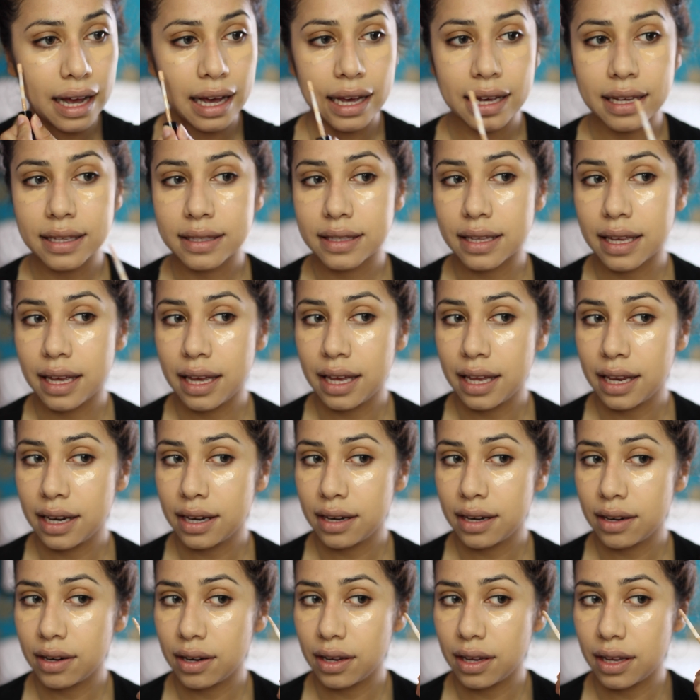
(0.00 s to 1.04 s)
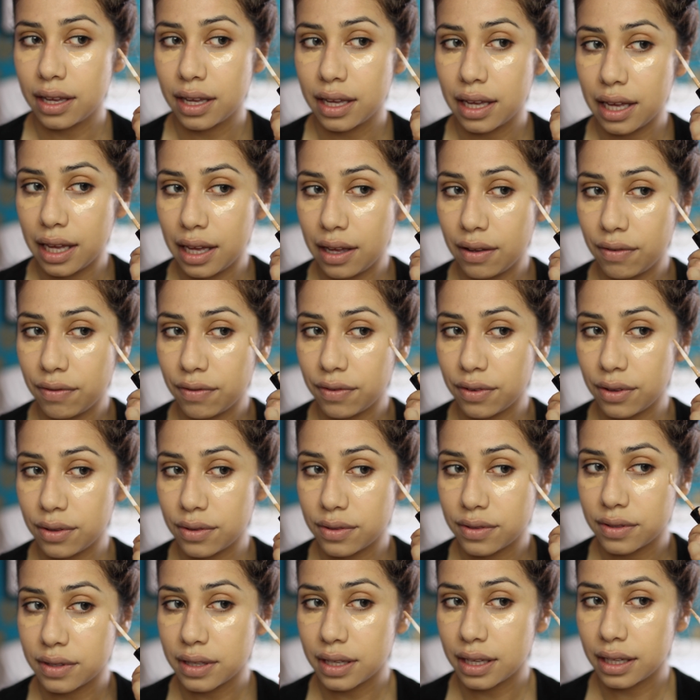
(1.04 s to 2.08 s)
eyes, and if you
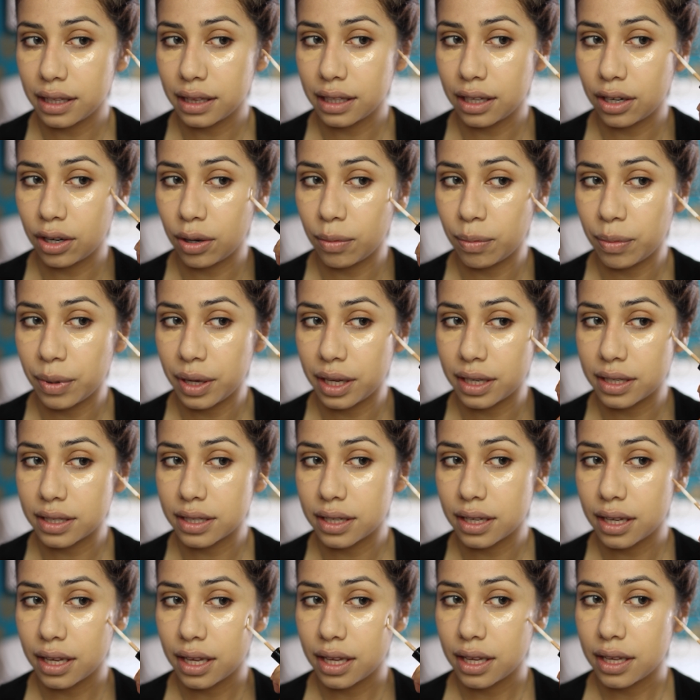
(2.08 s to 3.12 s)
see a little bit